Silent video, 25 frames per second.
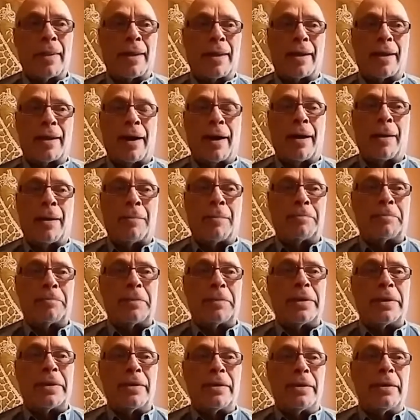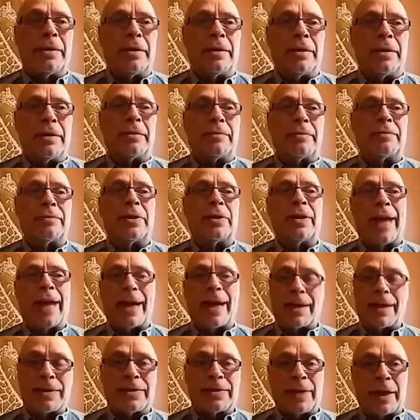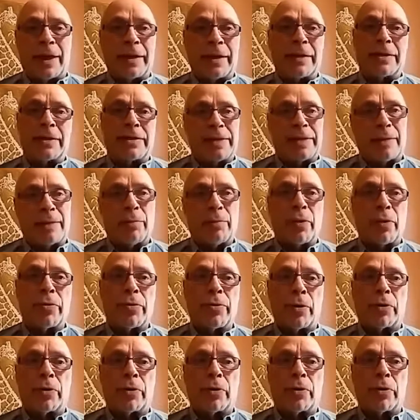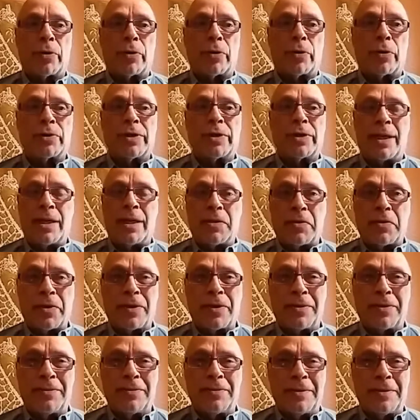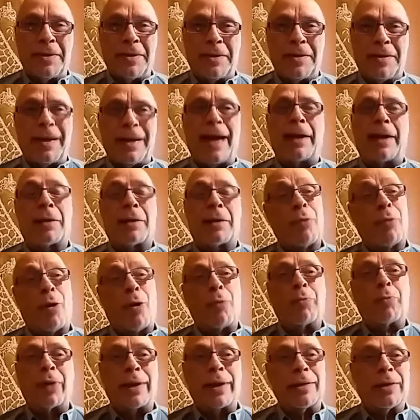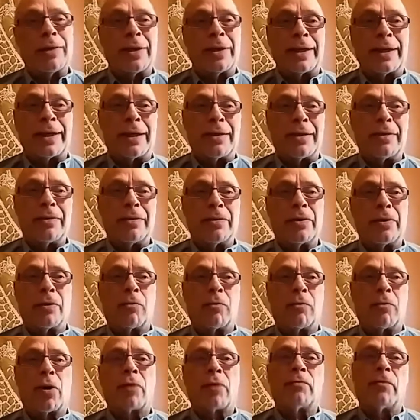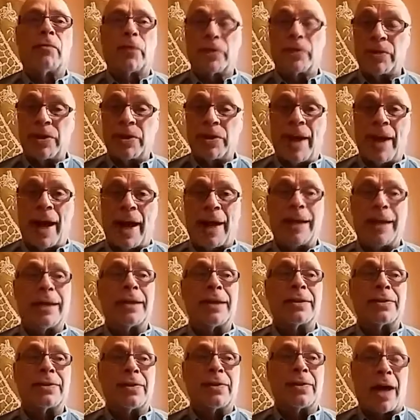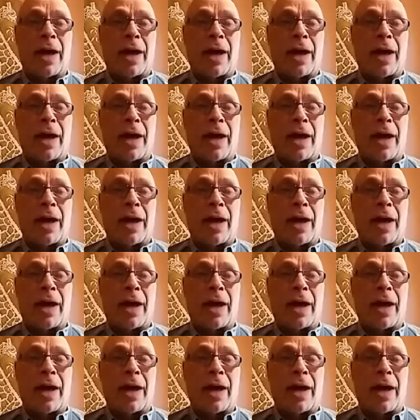Um, Today is Sunday, December 13th, and appropriately, the word for today is love.